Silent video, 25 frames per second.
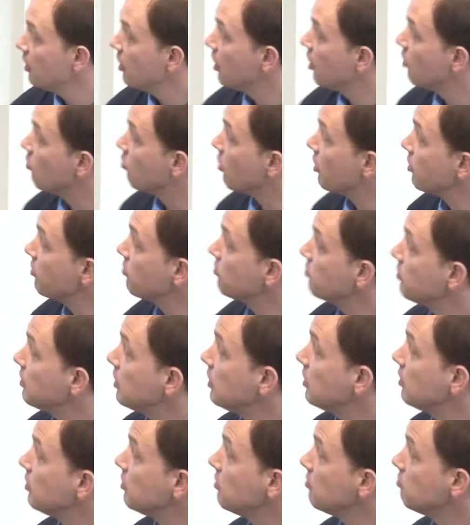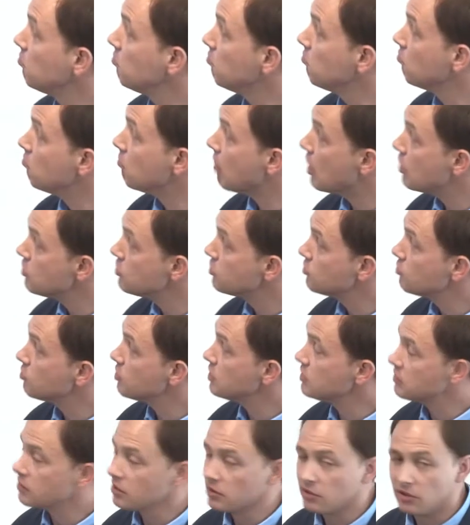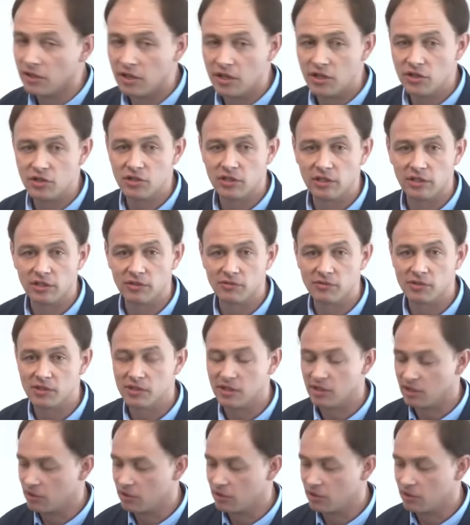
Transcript: And one of the most recent initiatives,